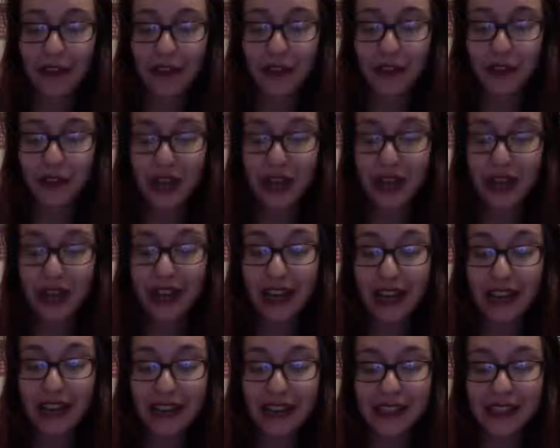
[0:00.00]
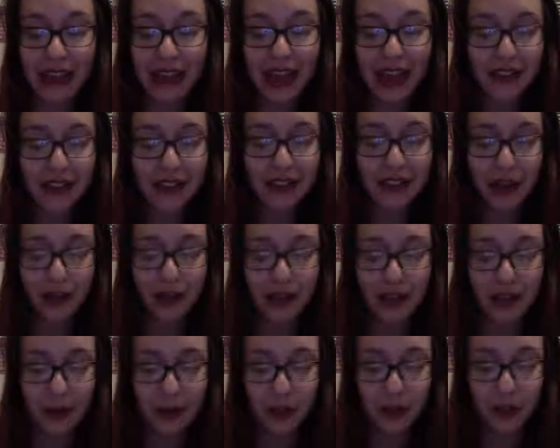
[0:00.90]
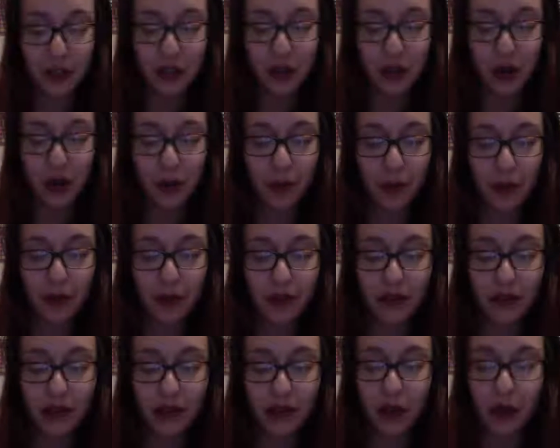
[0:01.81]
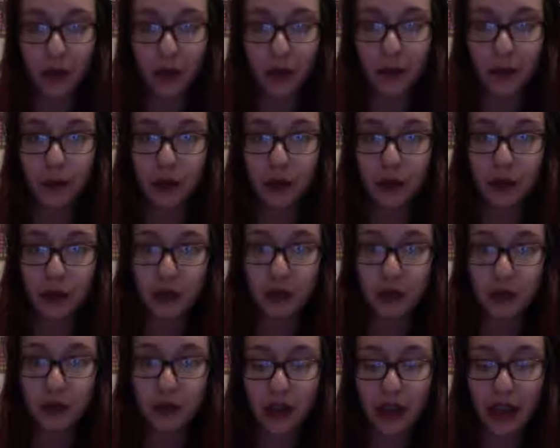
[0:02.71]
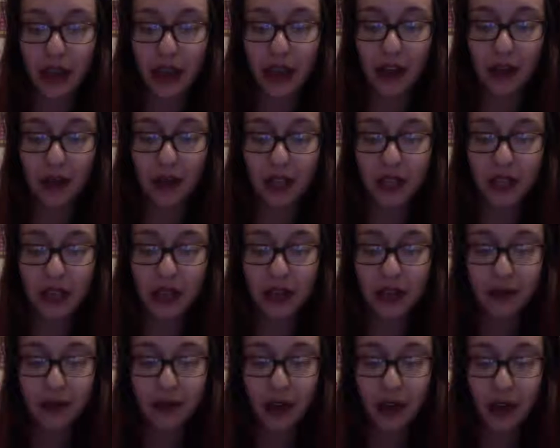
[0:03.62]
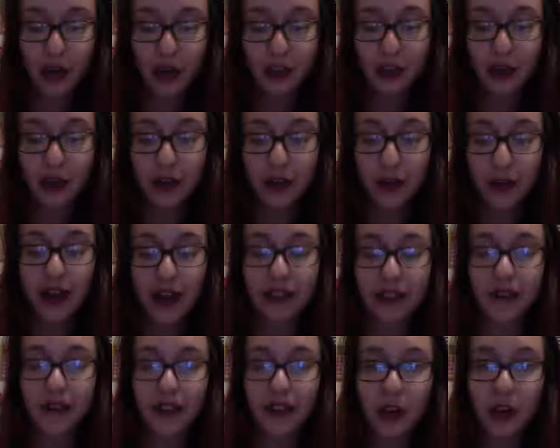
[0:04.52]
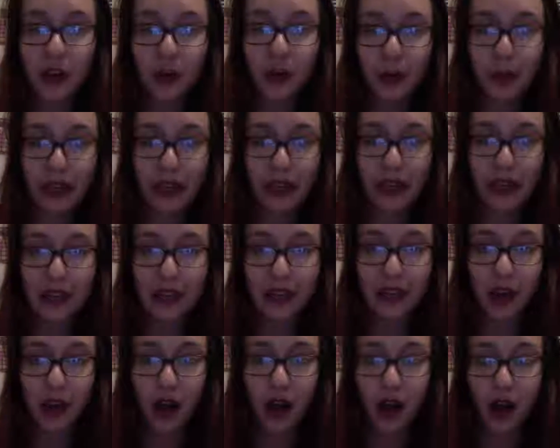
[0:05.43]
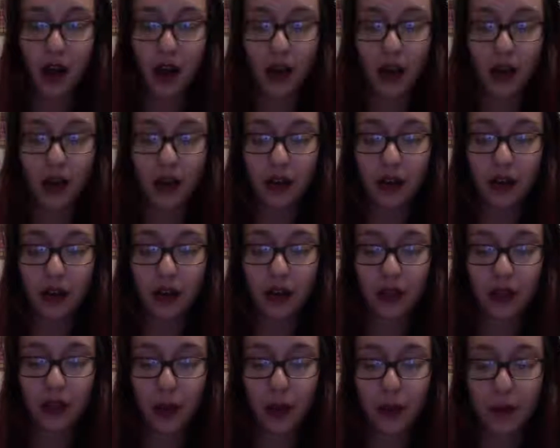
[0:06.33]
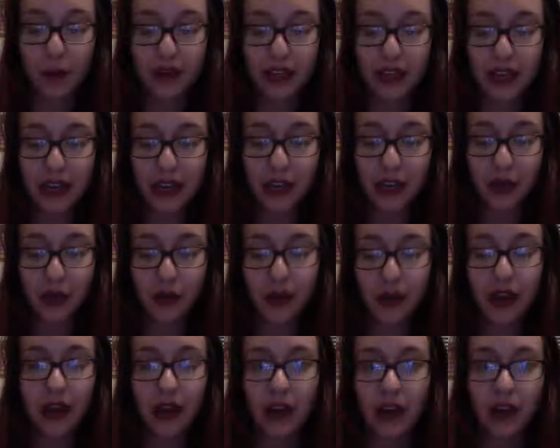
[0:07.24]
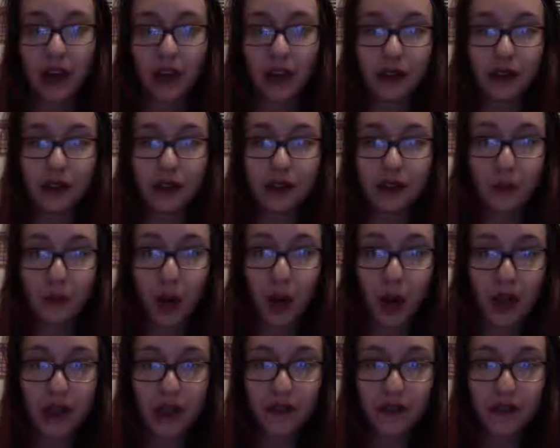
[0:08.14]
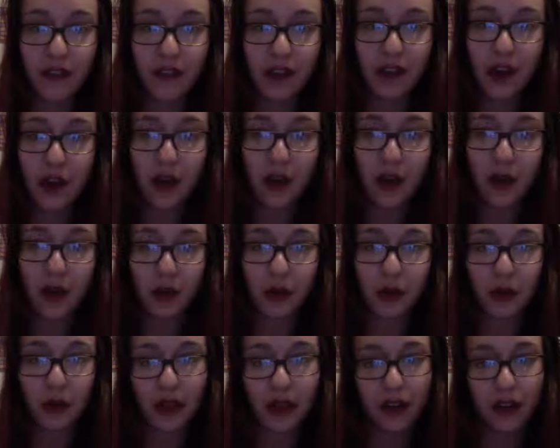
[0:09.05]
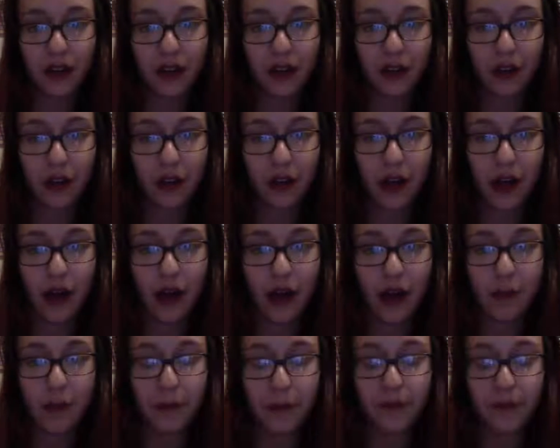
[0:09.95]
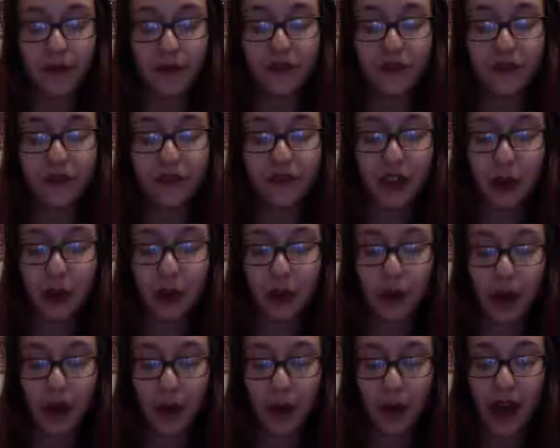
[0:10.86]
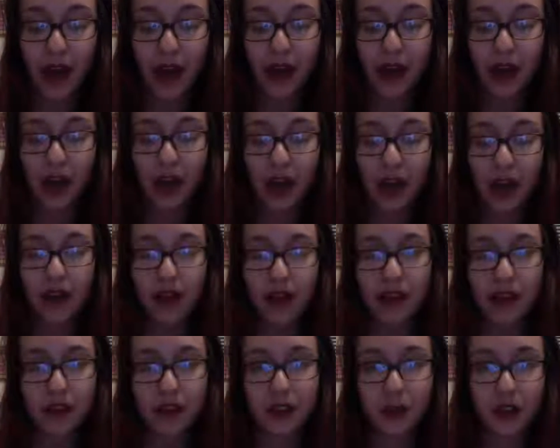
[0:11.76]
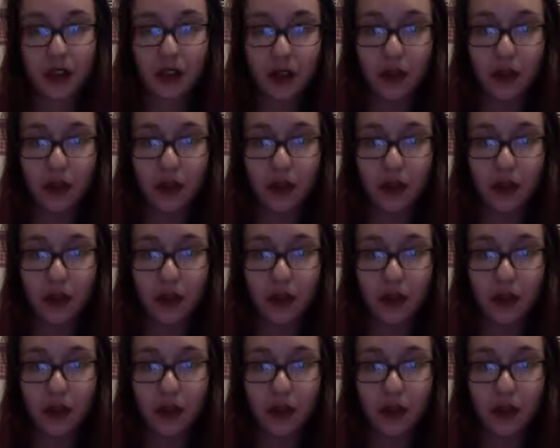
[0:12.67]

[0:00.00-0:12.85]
signing in as a guest, I was able to upload a video from YouTube to annotate. So as the video plays on the website, you can pause the video and you click a little video camera icon, and that's where you